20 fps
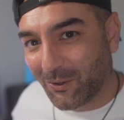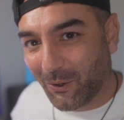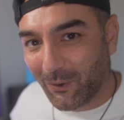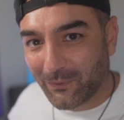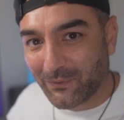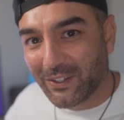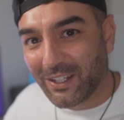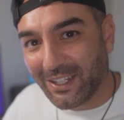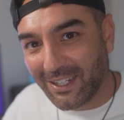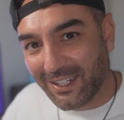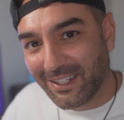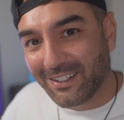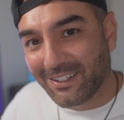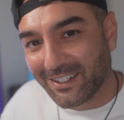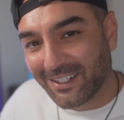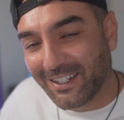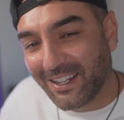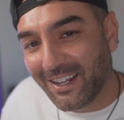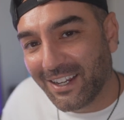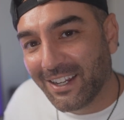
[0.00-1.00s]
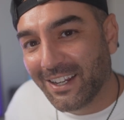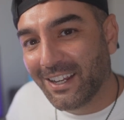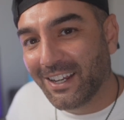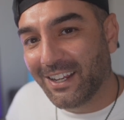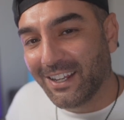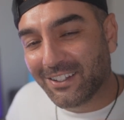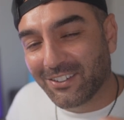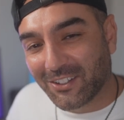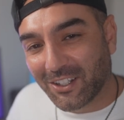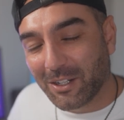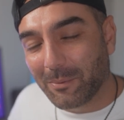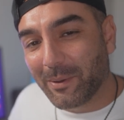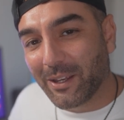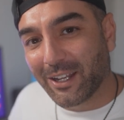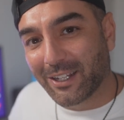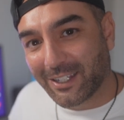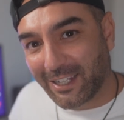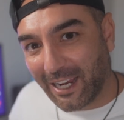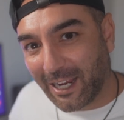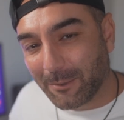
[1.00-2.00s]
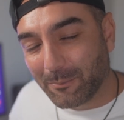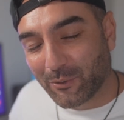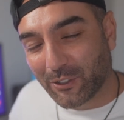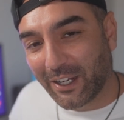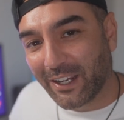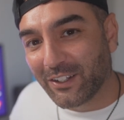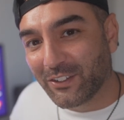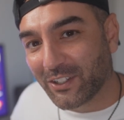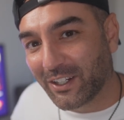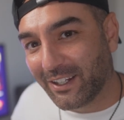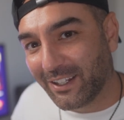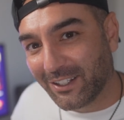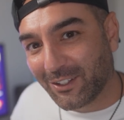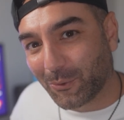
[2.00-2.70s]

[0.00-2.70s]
of the internet is going to be a game changer in